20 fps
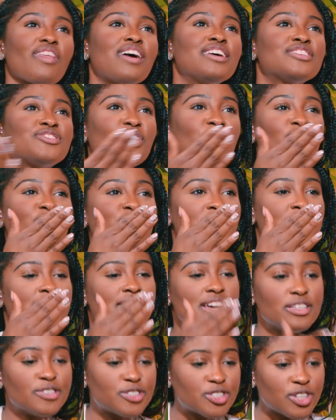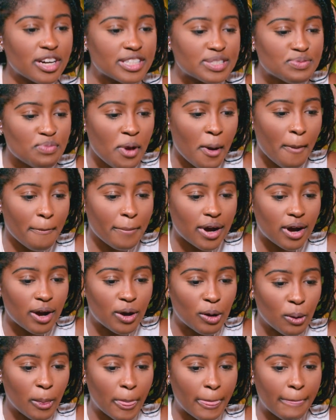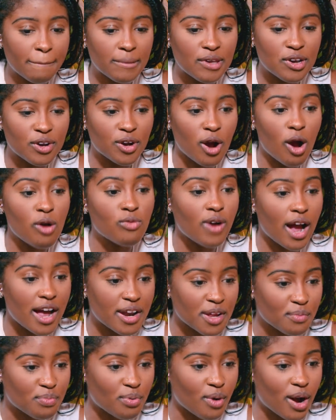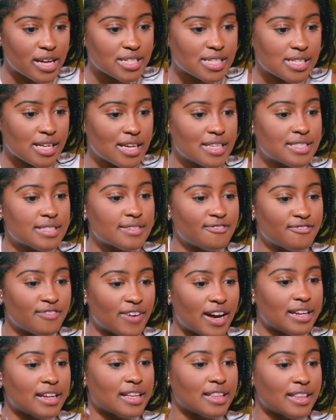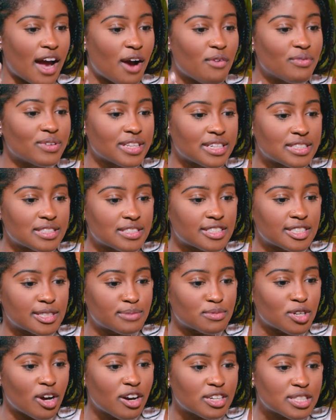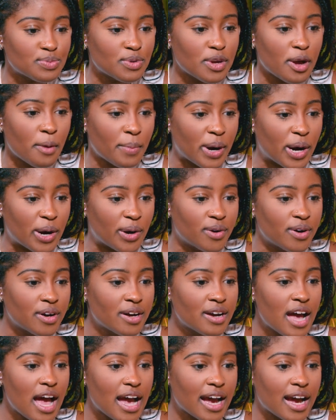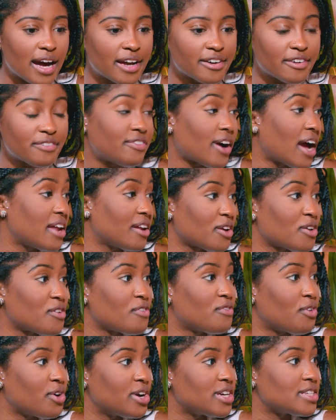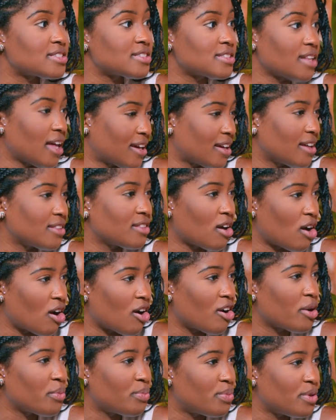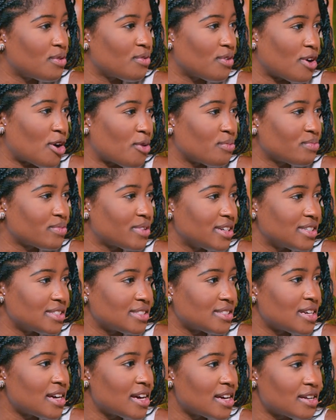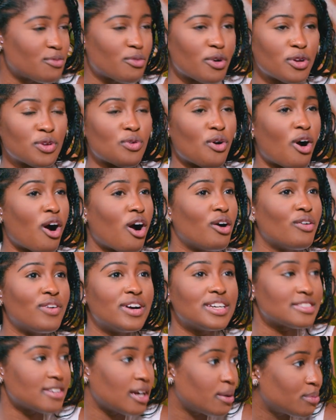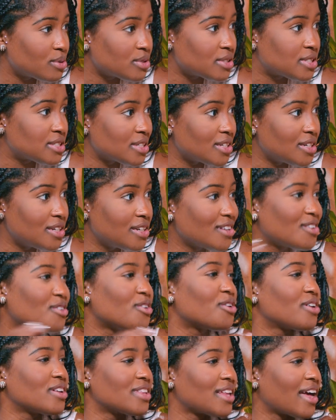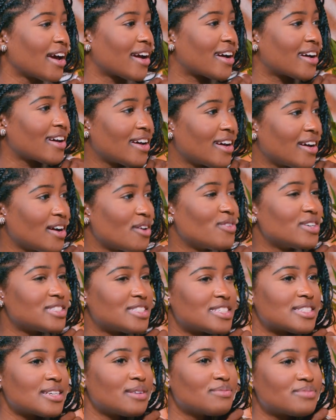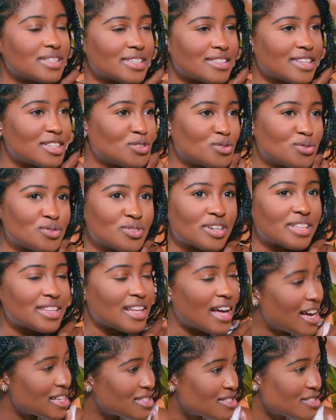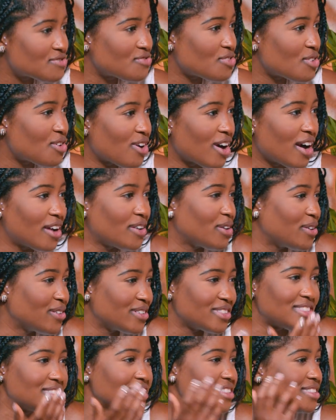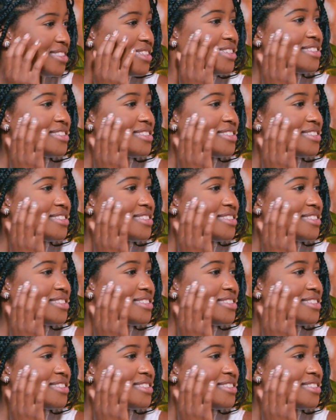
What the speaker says: So you talked to me about your writing process and finding that relationship. Talk to me about kind of finding your voice, like in the R&B realm. Because were you always able to sing, or like was it something that you took classes for? I know it's